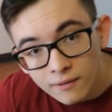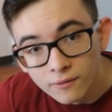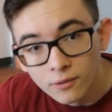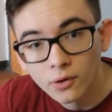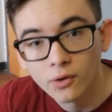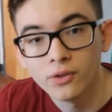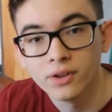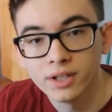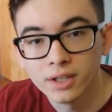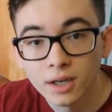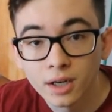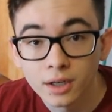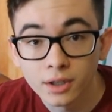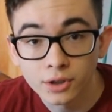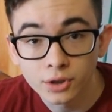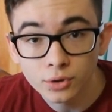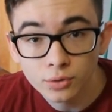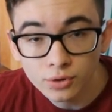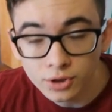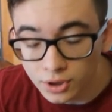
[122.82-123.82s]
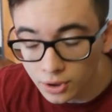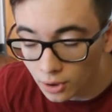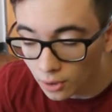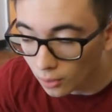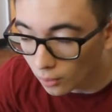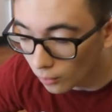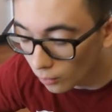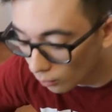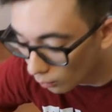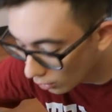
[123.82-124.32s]
for the uh,
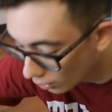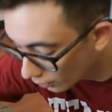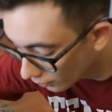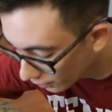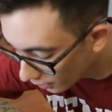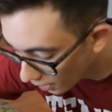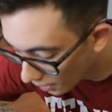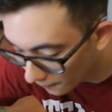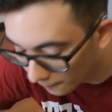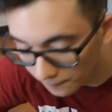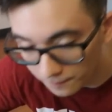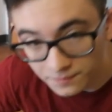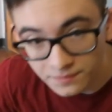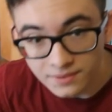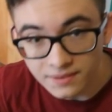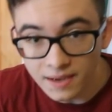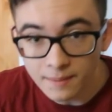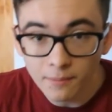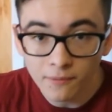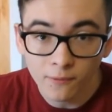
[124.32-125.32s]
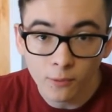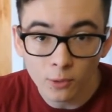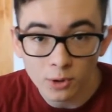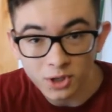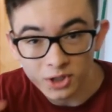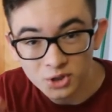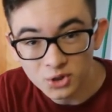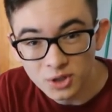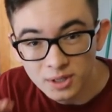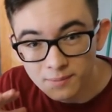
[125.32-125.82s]
Yu-Gi-Oh World um, Day Before
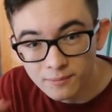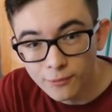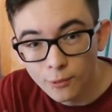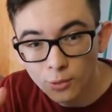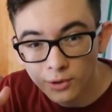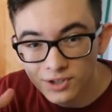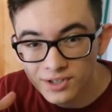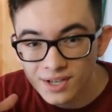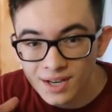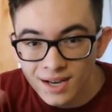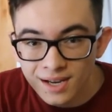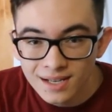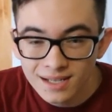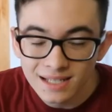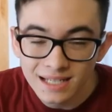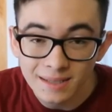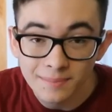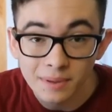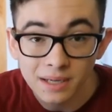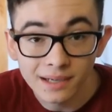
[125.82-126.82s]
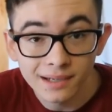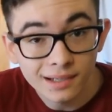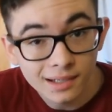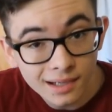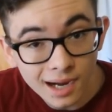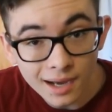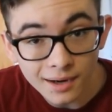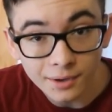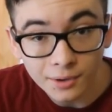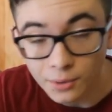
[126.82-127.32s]
Extreme Force sneak peek.
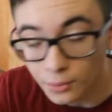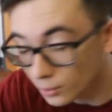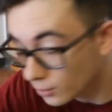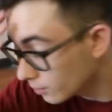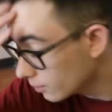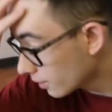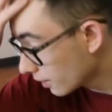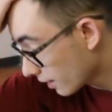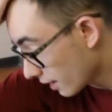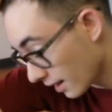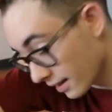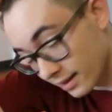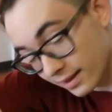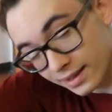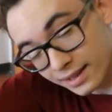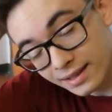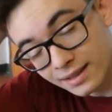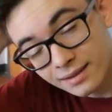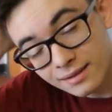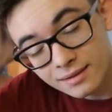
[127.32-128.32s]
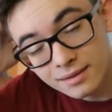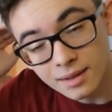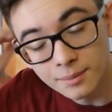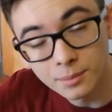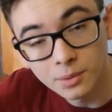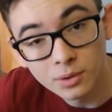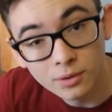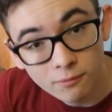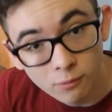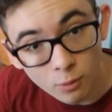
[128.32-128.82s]
Kind of cool, kind of neat,
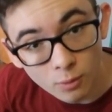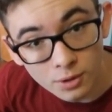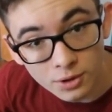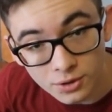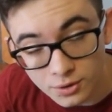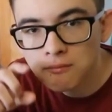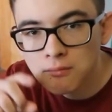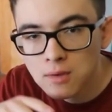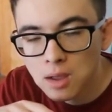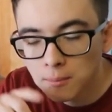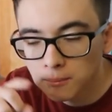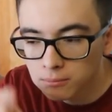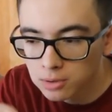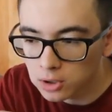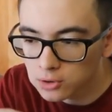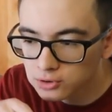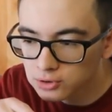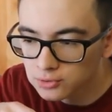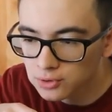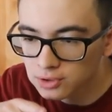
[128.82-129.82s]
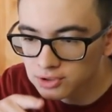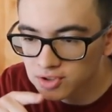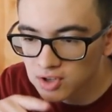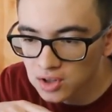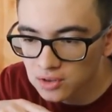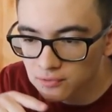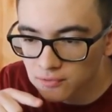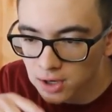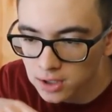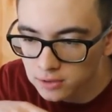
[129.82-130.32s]
something to look forward to. But also
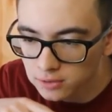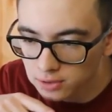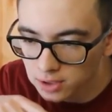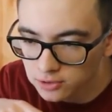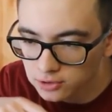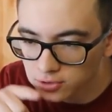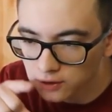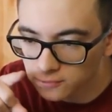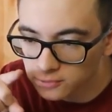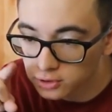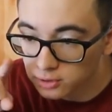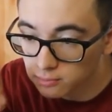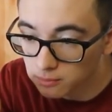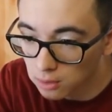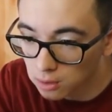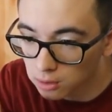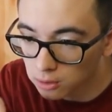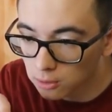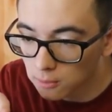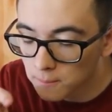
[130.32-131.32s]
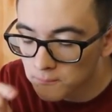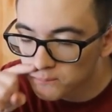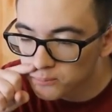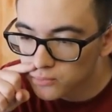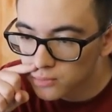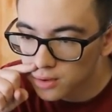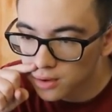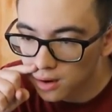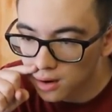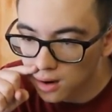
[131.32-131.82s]
outside the fact that that stuff's tomorrow,
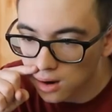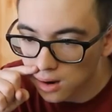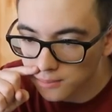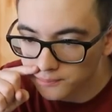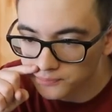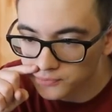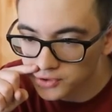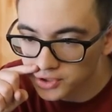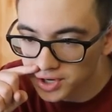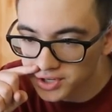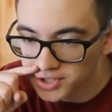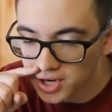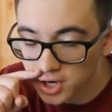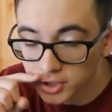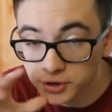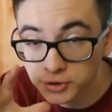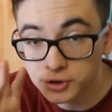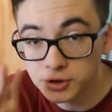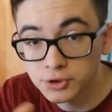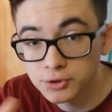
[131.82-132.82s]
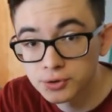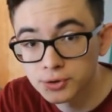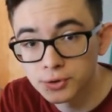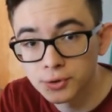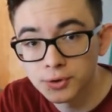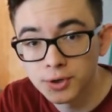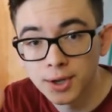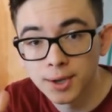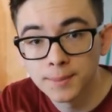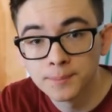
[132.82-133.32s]
um, today's actually
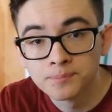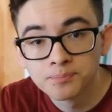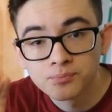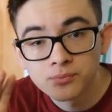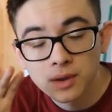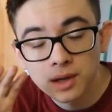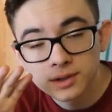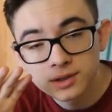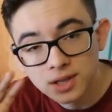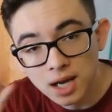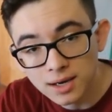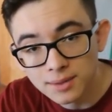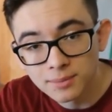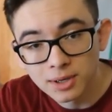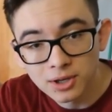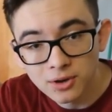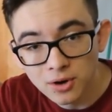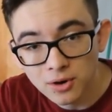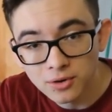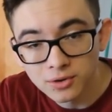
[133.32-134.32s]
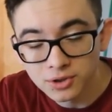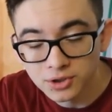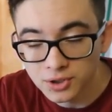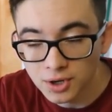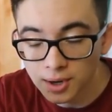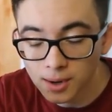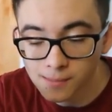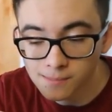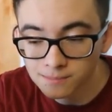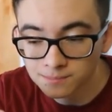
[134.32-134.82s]
Yu-Gi-Oh Day down at my college.
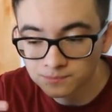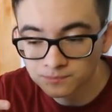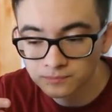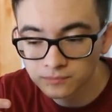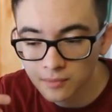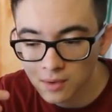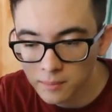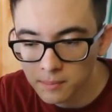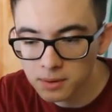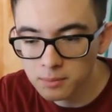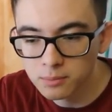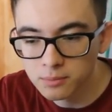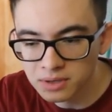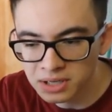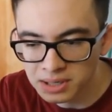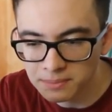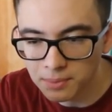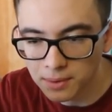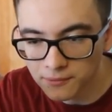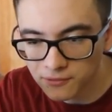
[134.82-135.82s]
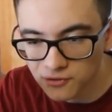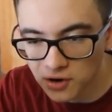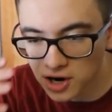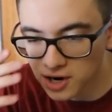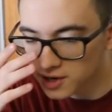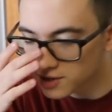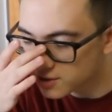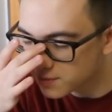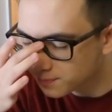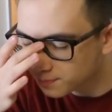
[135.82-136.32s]
Um, people meet up on
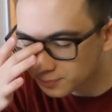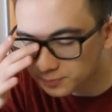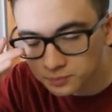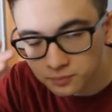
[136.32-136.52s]
Fridays